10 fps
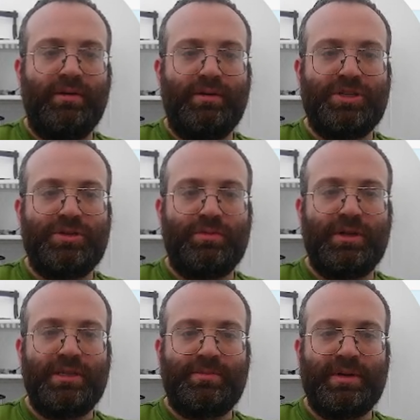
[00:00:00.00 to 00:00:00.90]
which
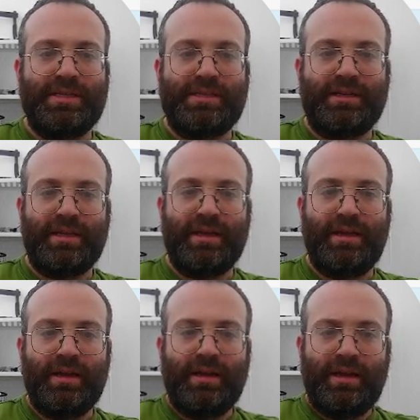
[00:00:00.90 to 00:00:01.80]
is
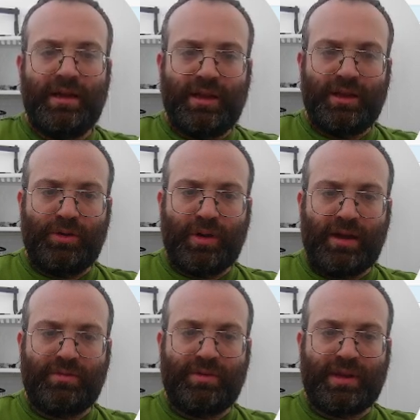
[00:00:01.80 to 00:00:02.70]
basically you
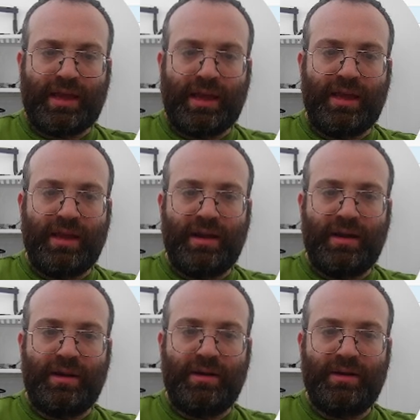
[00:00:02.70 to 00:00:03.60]
have a k
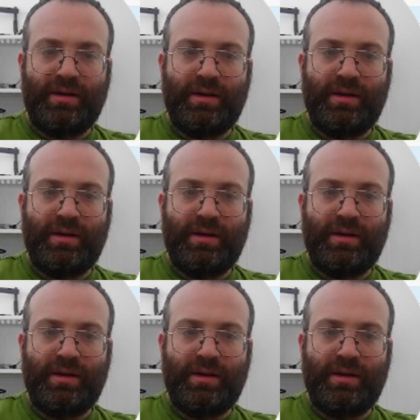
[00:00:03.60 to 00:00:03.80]
here